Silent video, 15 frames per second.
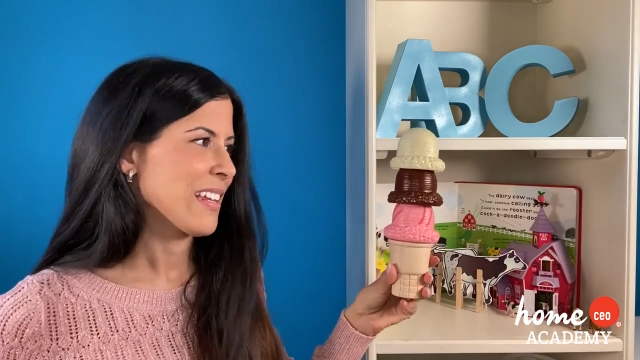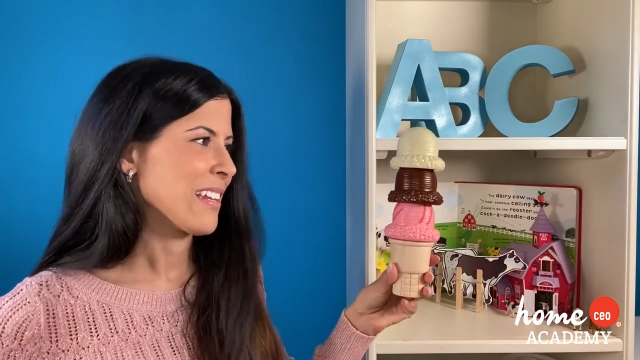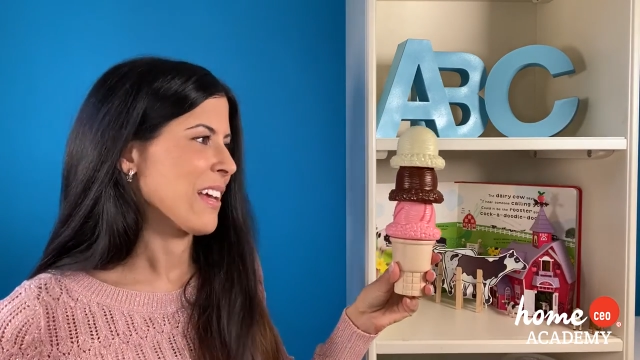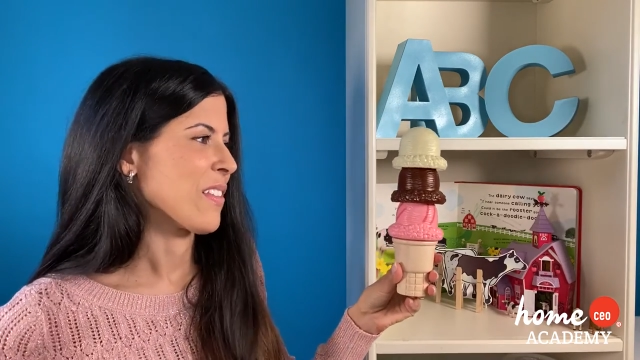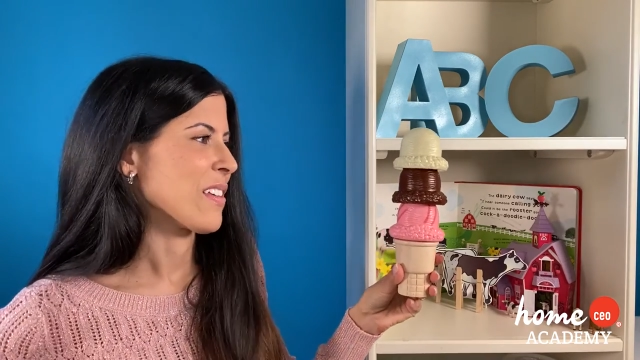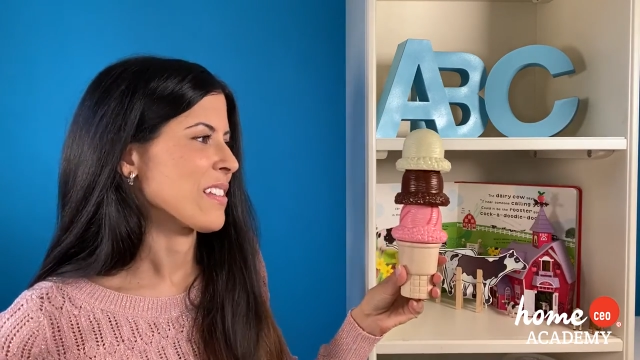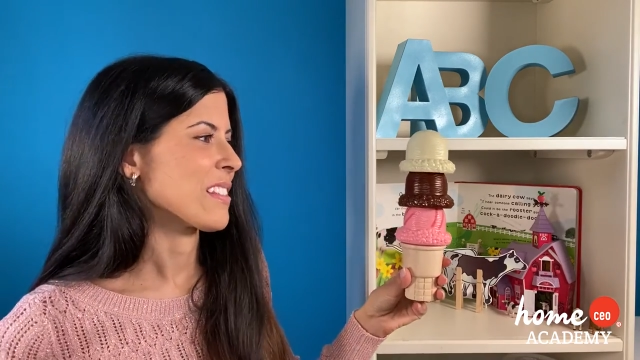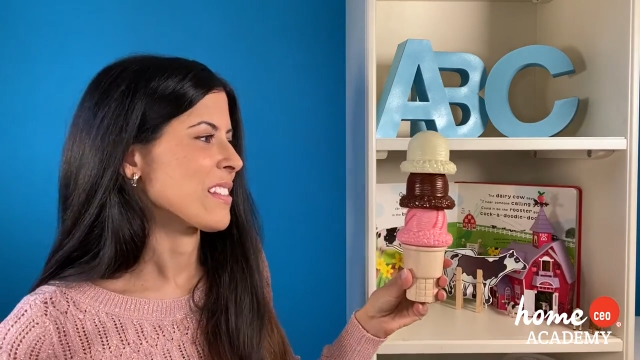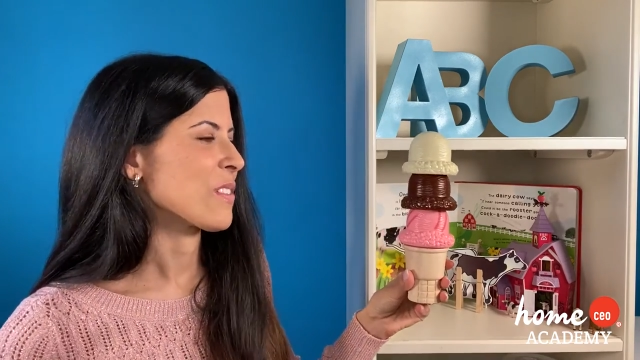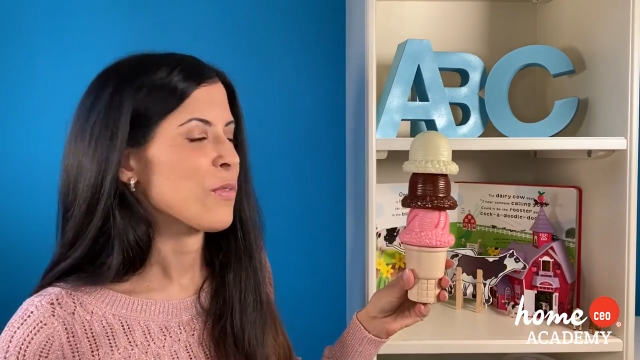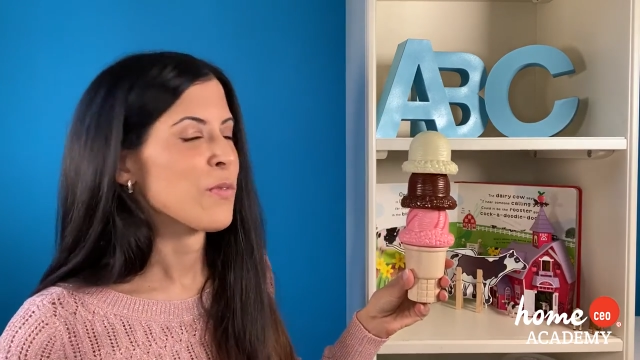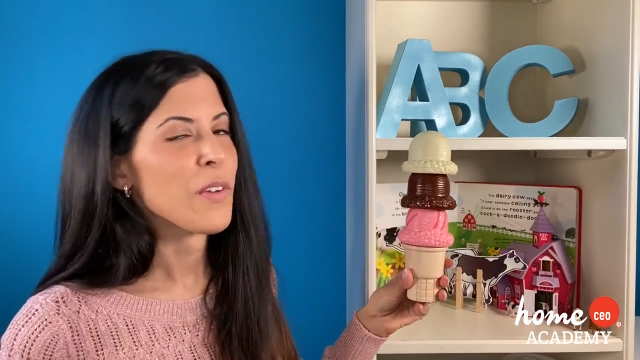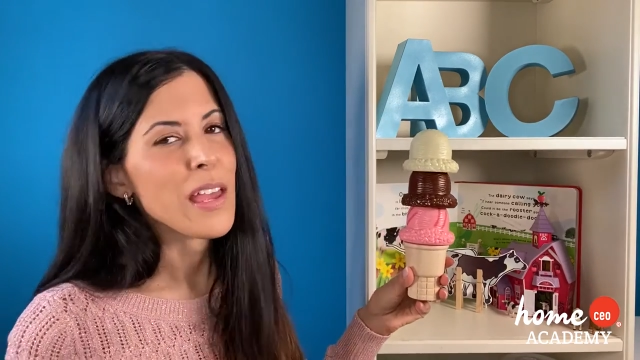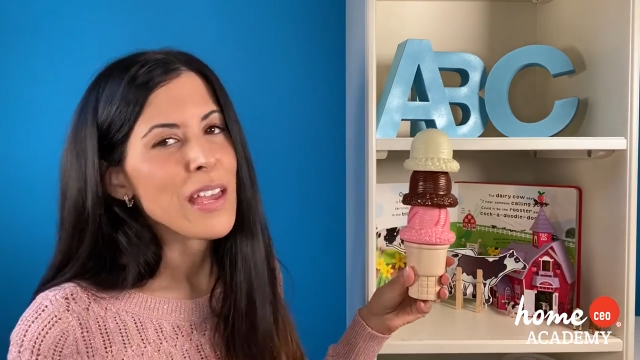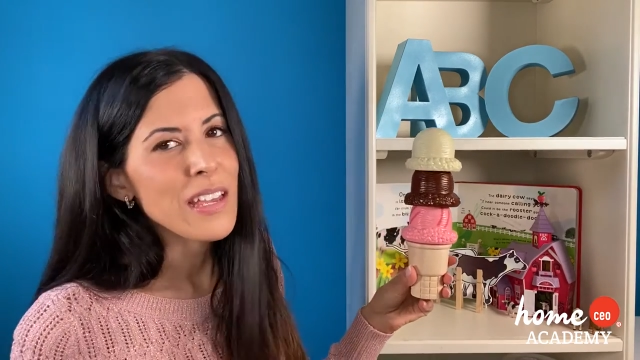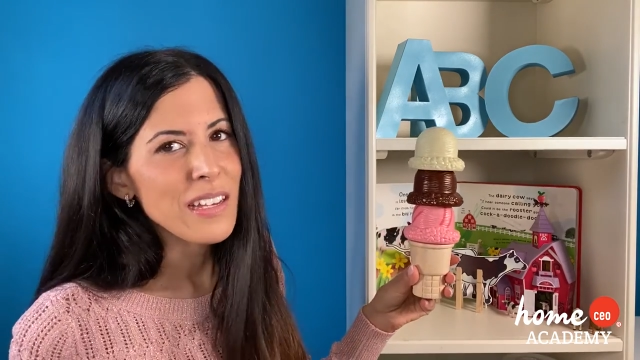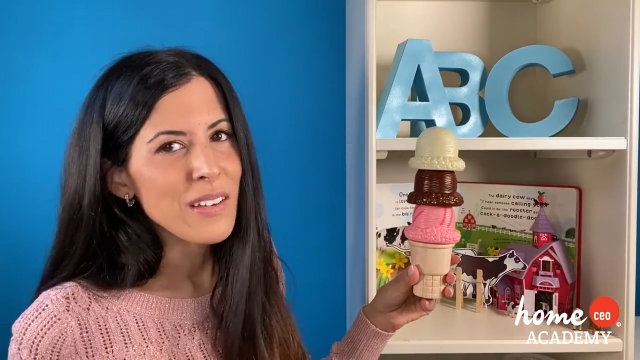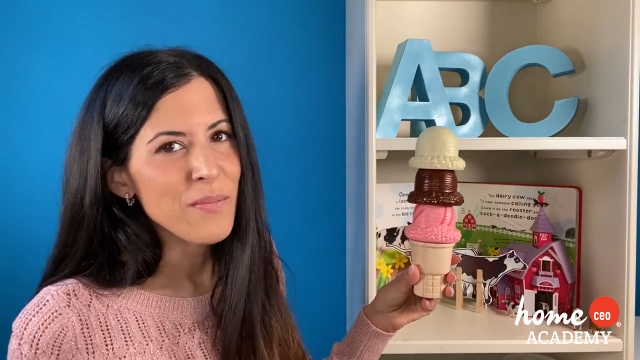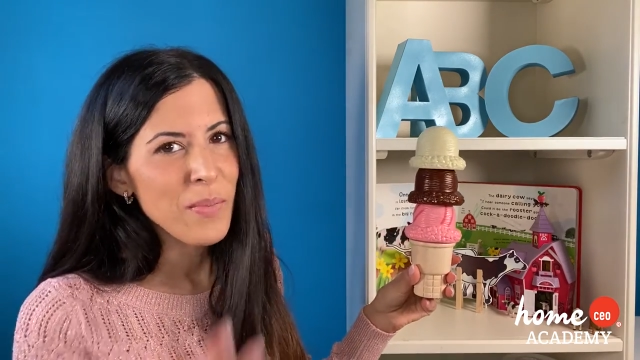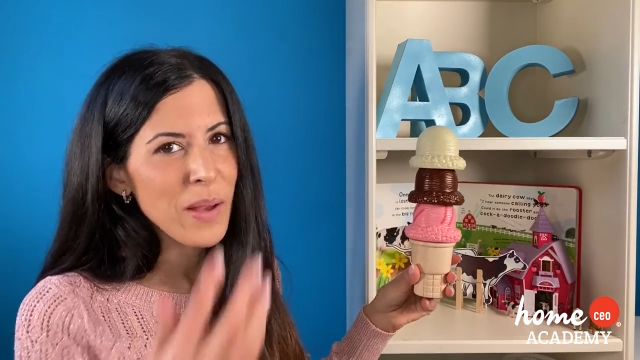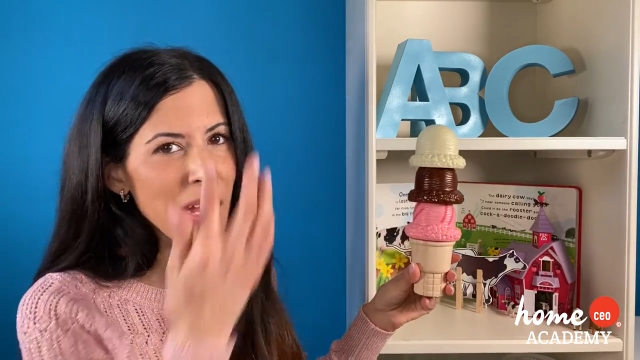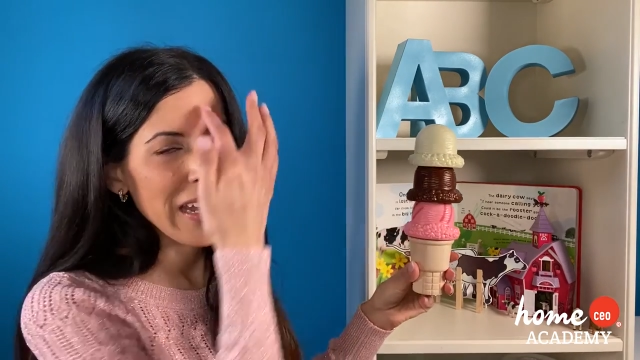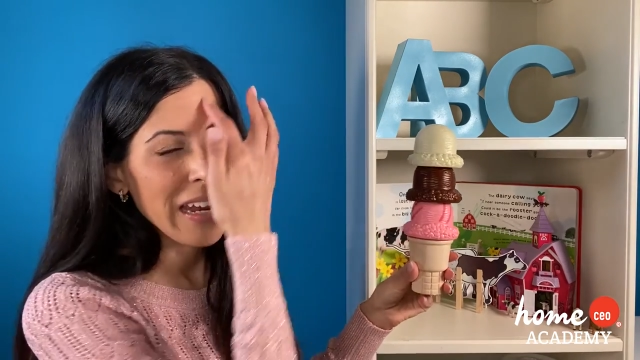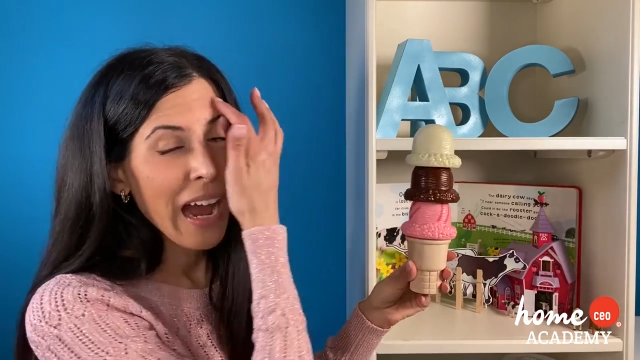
Now this is fake, but